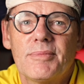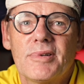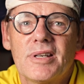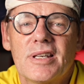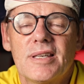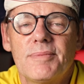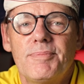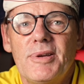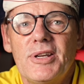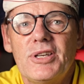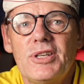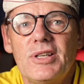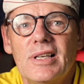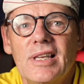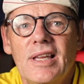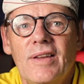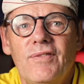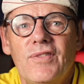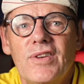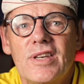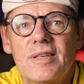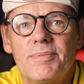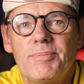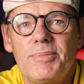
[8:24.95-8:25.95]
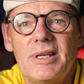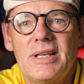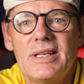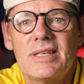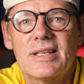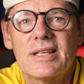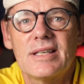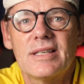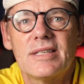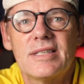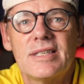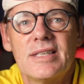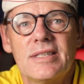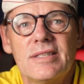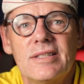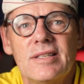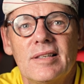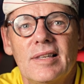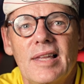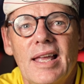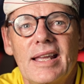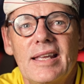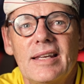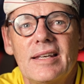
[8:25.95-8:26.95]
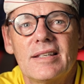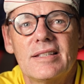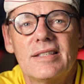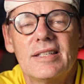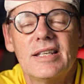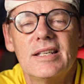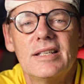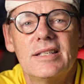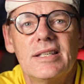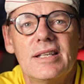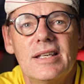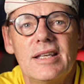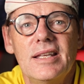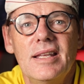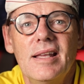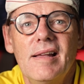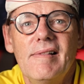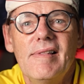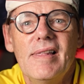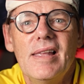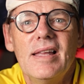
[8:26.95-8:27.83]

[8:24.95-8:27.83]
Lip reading: and especially if your speed's consistent, like in a TT,